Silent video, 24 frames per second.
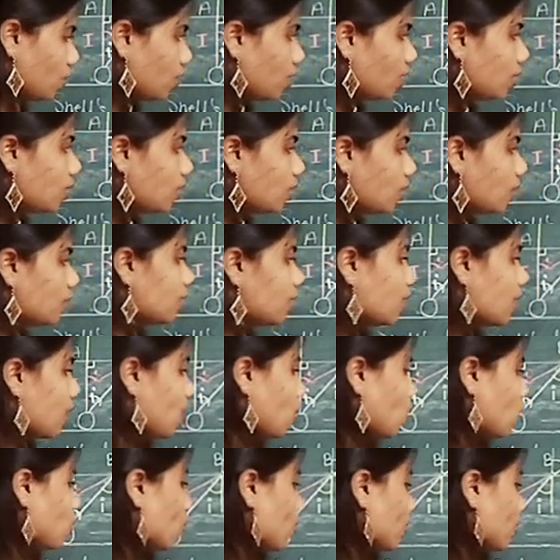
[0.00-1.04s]

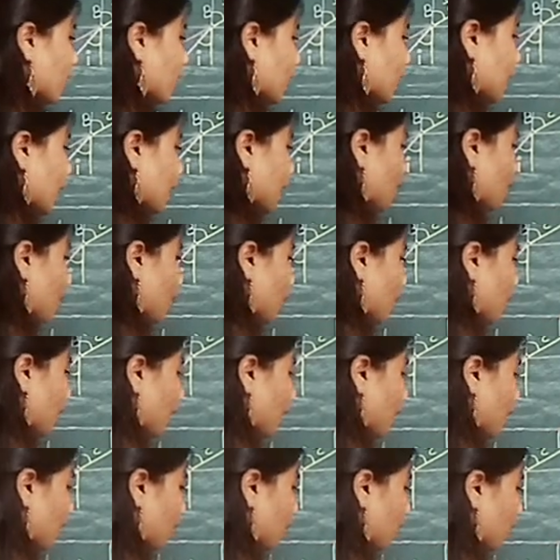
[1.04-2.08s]
Now, if I have
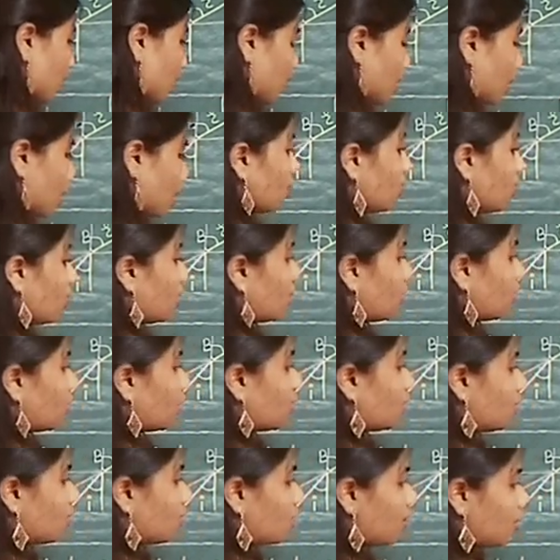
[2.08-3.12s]
written the
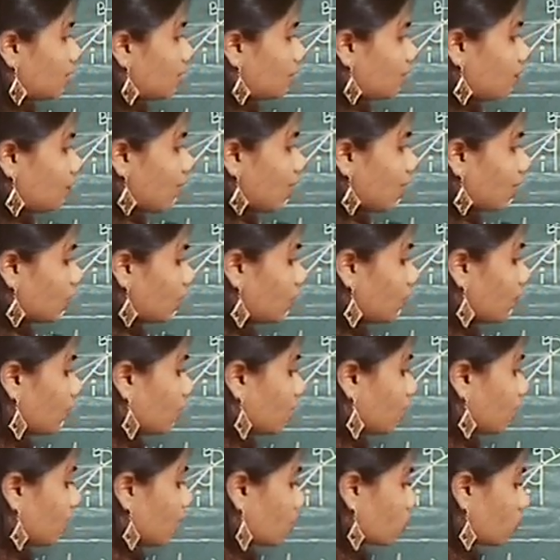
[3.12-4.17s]
refractive
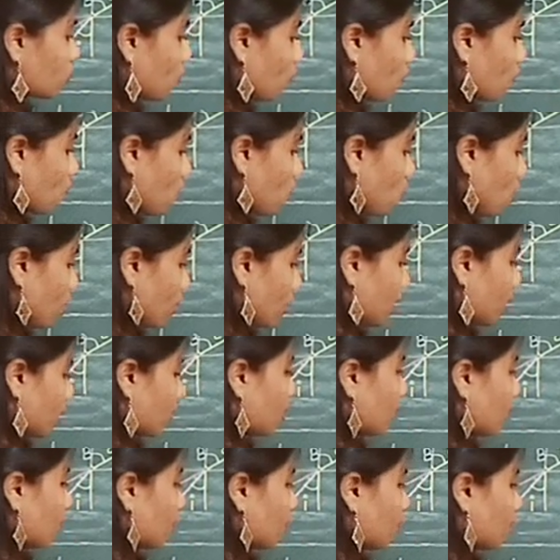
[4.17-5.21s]
index of water
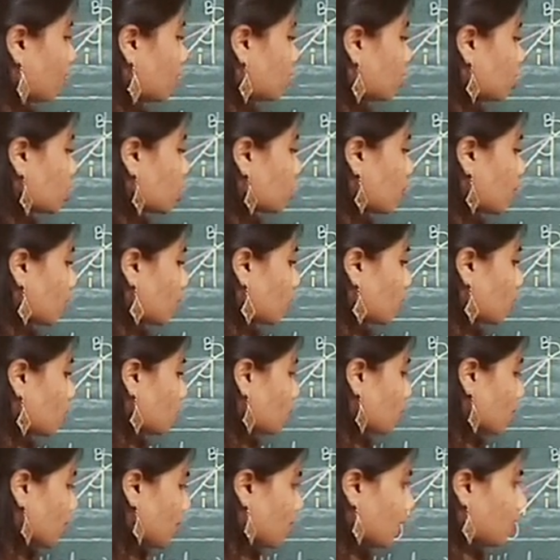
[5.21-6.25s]
with respect to
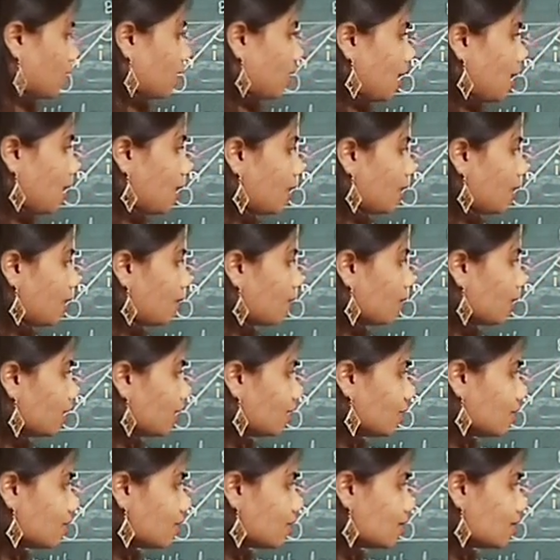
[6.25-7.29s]
air, I have
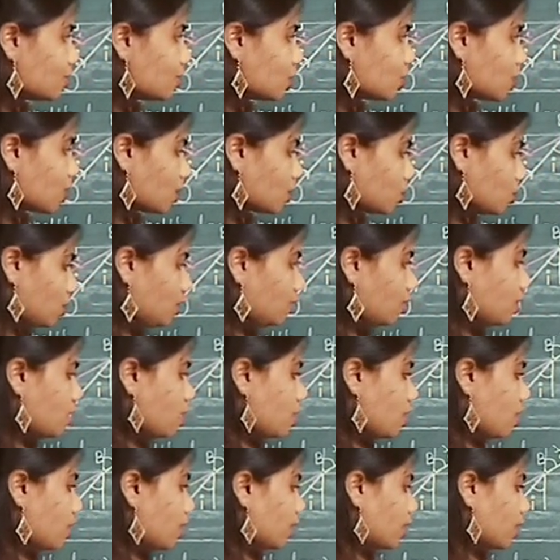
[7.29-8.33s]
interchanged it.
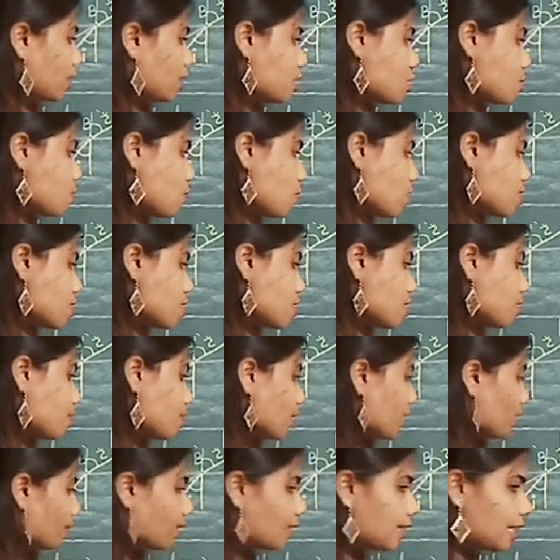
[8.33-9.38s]
It is possible with
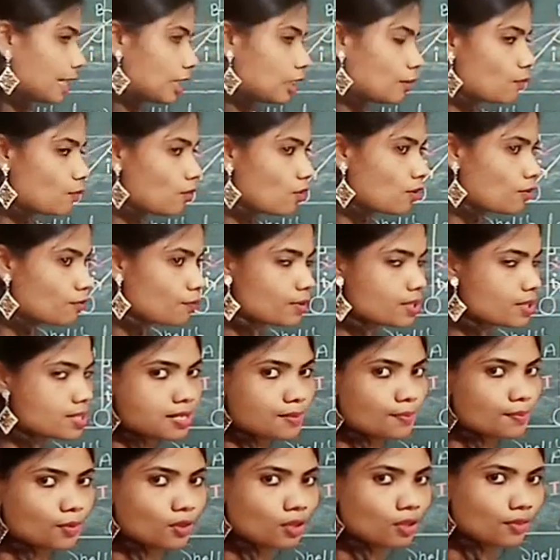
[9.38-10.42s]
the help of principle
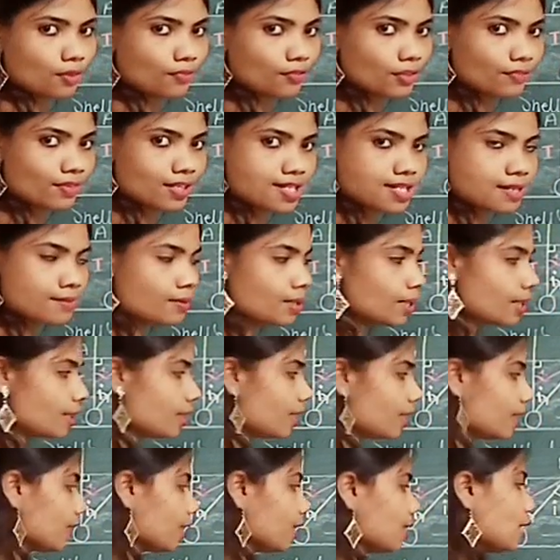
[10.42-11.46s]
of reversibility,
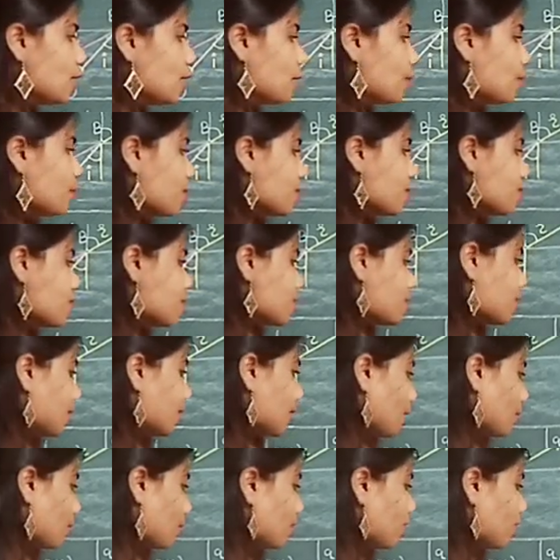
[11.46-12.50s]
means it can be
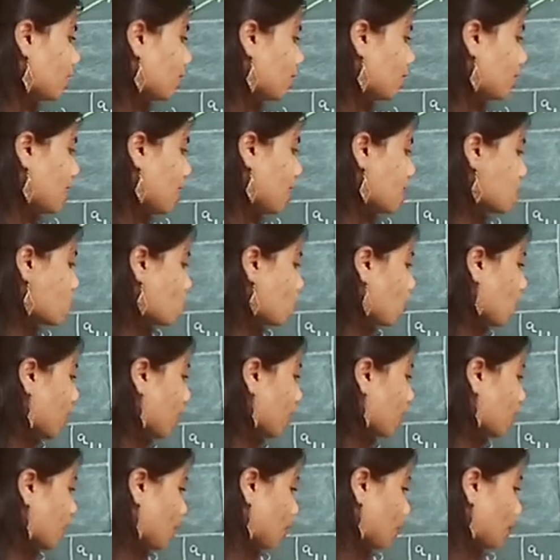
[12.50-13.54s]
written as 1
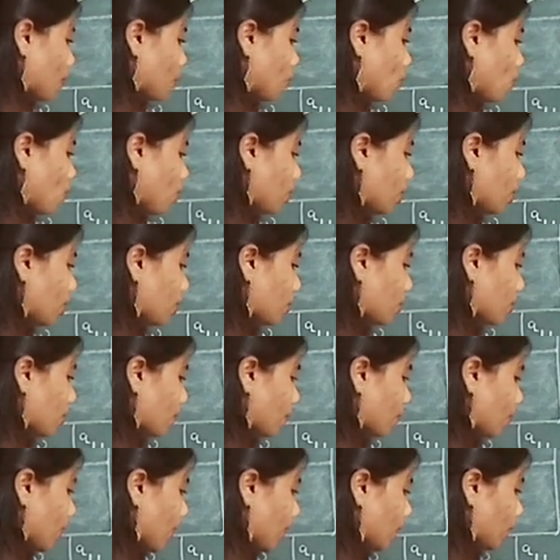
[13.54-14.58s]
upon
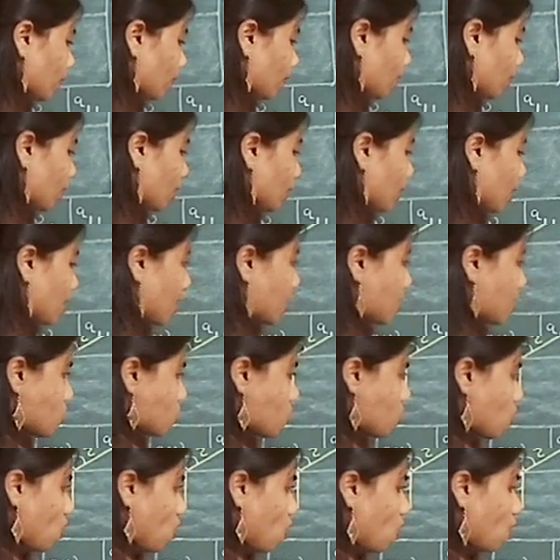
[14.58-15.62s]
refractive index
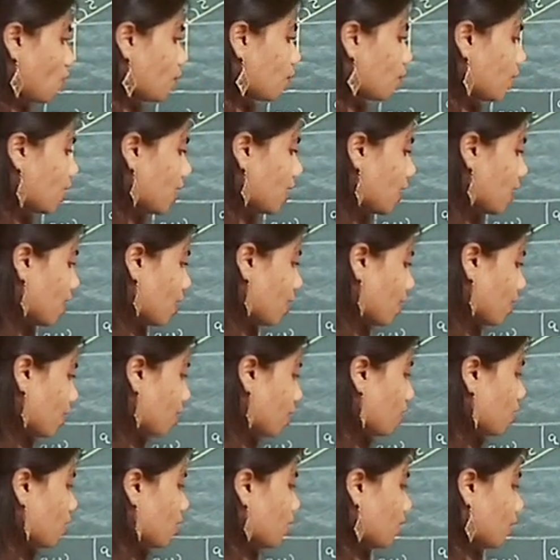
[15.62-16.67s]
of air
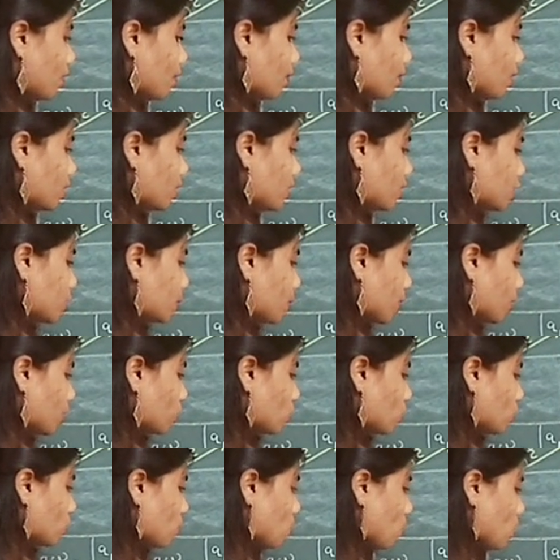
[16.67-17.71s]
with respect to
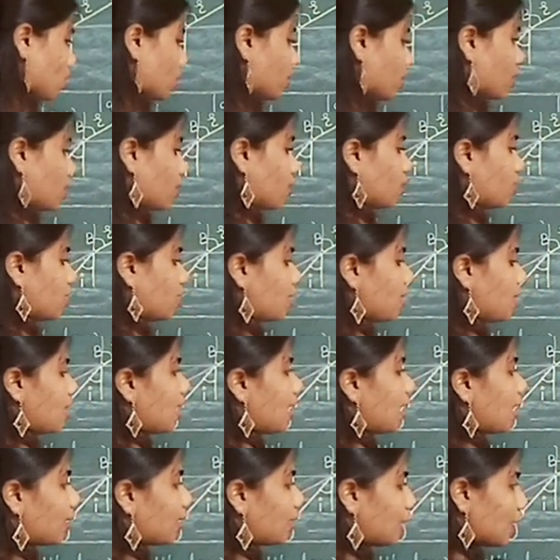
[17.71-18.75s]
water. And
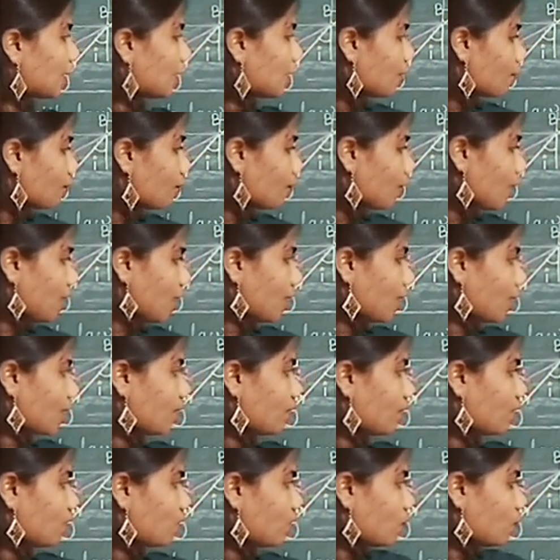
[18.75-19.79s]
if I have
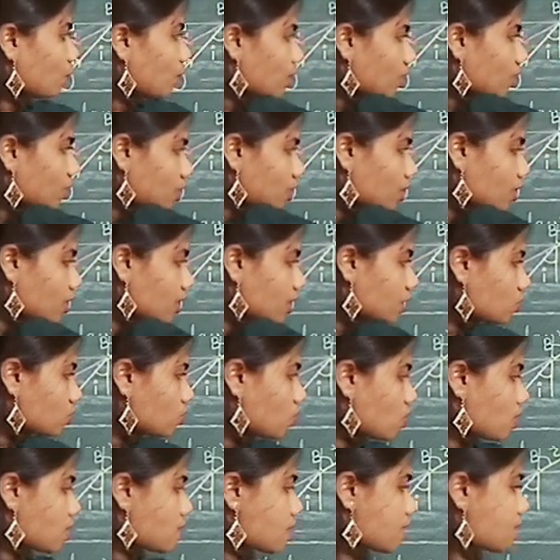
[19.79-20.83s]
inverted this
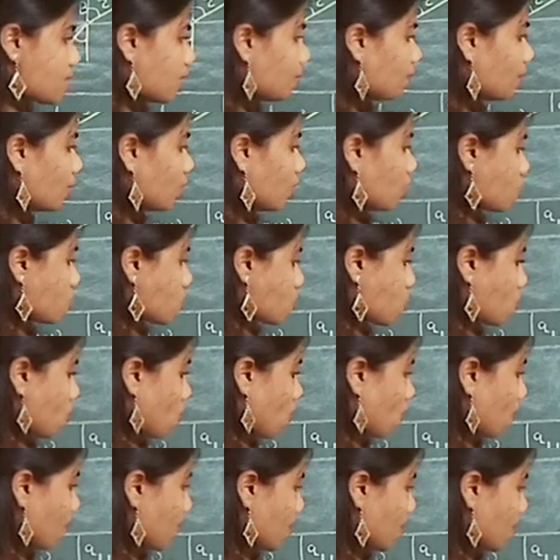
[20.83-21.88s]
concept, so
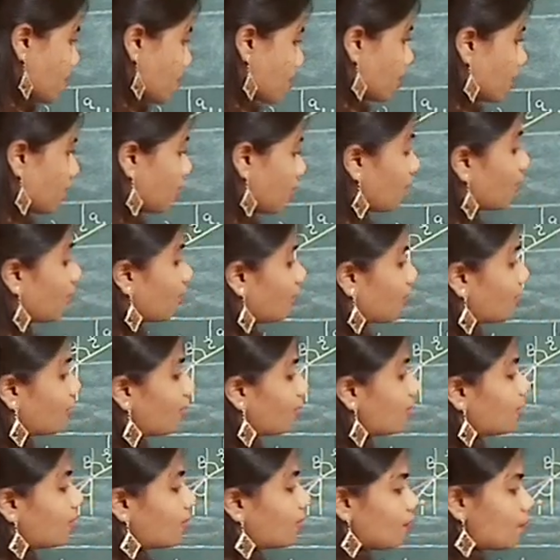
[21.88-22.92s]
obviously the
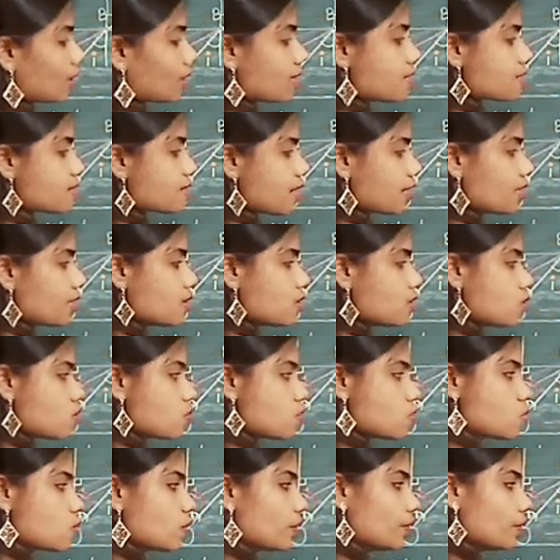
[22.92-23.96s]
remaining side is also
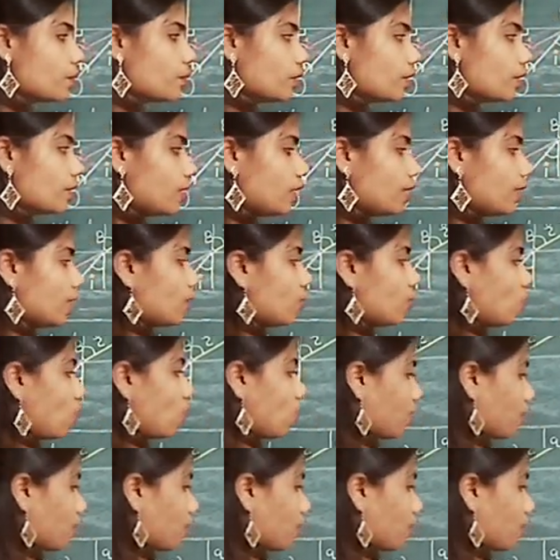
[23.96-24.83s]
inverted, or